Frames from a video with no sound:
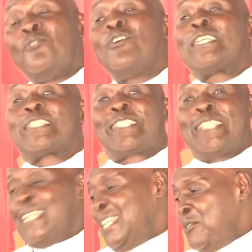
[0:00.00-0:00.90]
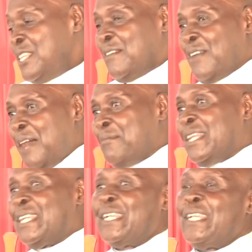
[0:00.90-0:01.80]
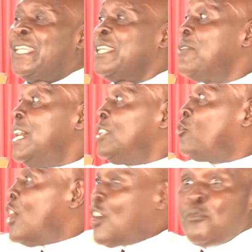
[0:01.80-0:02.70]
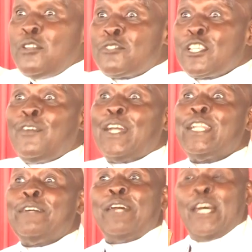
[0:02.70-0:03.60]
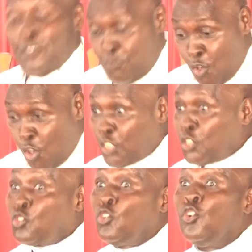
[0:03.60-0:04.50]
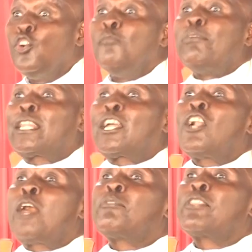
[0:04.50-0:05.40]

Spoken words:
who was singing with the family, he went to help himself and never he forgot to button up